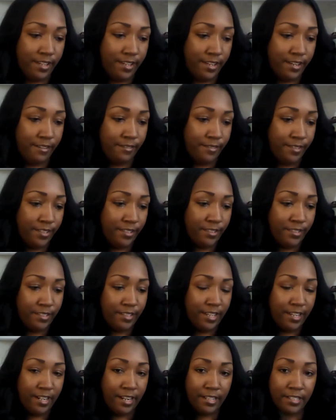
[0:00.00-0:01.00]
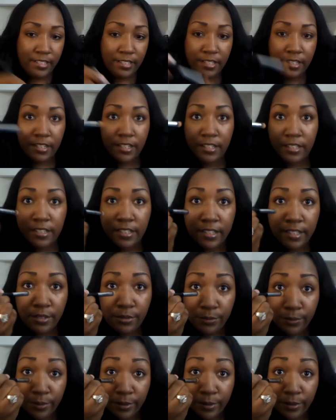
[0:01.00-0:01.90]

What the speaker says: areas that I see it didn't